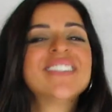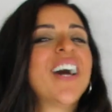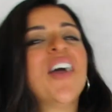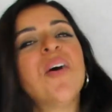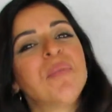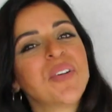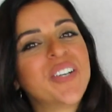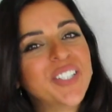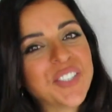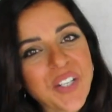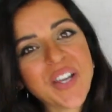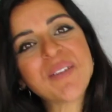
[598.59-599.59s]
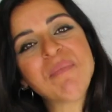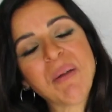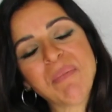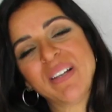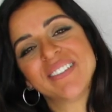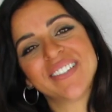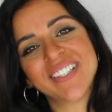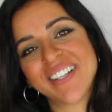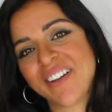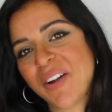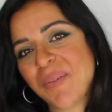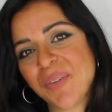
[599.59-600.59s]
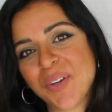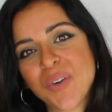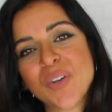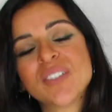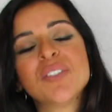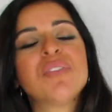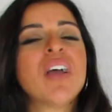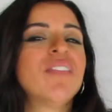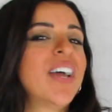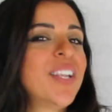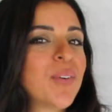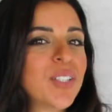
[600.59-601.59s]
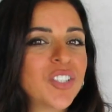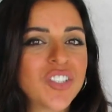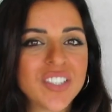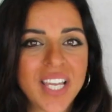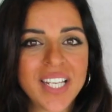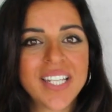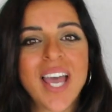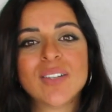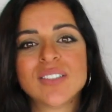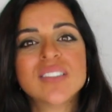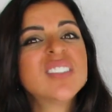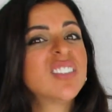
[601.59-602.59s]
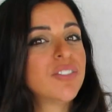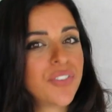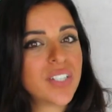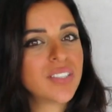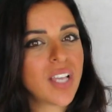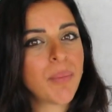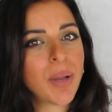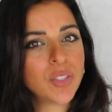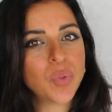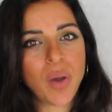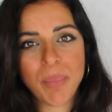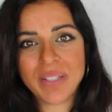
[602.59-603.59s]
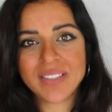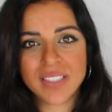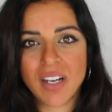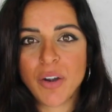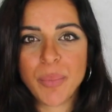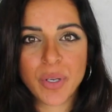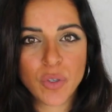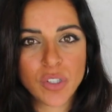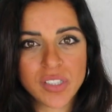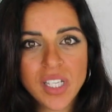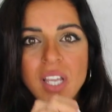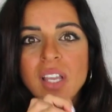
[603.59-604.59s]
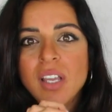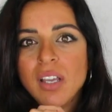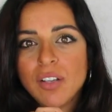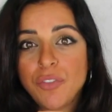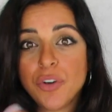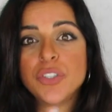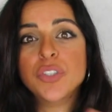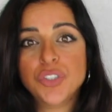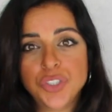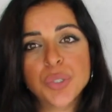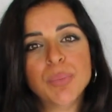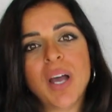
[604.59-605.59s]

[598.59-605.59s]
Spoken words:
I hope you're enjoying my Palestinian Arabic course. If you have any questions, any doubts, this is the first time I do a Palestinian Arabic course for YouTube.